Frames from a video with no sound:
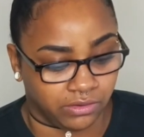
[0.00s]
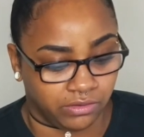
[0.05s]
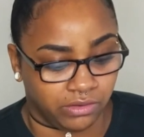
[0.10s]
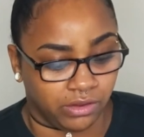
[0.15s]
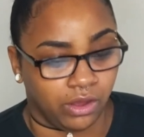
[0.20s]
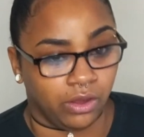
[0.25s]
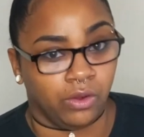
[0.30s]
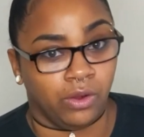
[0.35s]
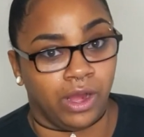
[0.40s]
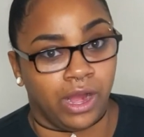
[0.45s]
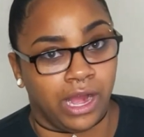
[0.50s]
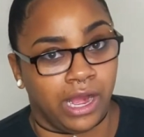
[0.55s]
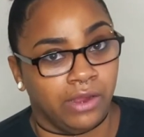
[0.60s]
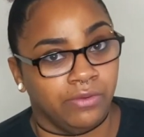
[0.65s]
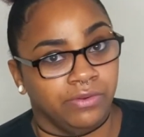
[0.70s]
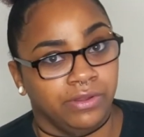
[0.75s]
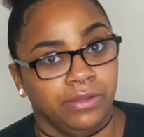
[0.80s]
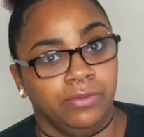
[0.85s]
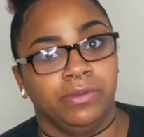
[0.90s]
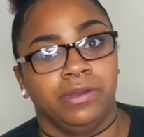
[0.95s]
So I
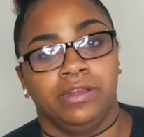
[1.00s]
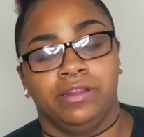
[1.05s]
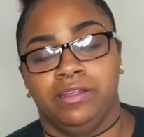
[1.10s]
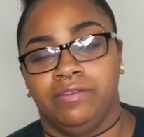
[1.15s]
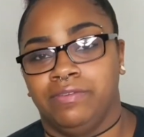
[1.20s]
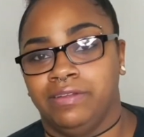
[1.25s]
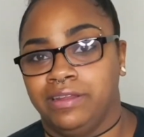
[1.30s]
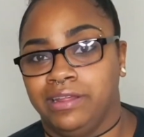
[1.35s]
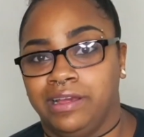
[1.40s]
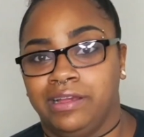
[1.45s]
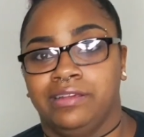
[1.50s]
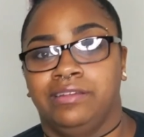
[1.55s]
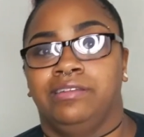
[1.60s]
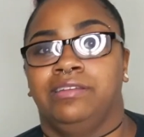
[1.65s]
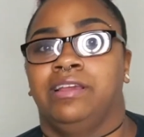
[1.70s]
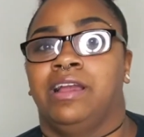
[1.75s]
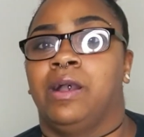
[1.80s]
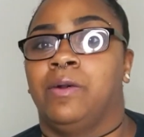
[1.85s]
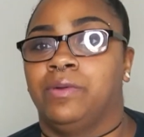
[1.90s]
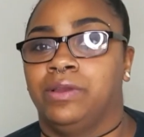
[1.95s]
really want to leave a
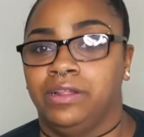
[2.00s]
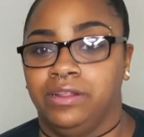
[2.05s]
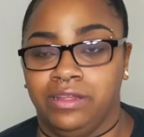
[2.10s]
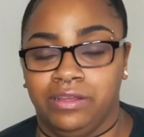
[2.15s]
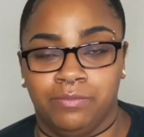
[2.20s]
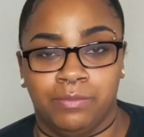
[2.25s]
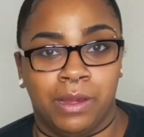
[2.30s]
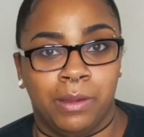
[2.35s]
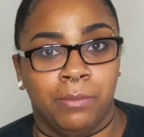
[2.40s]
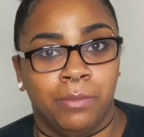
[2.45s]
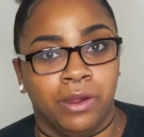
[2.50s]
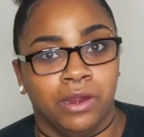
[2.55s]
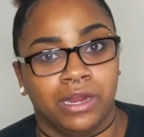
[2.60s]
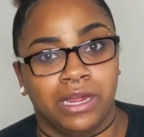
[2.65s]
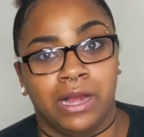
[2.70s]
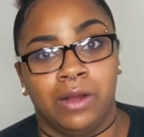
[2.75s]
legacy. I want to leave my mark.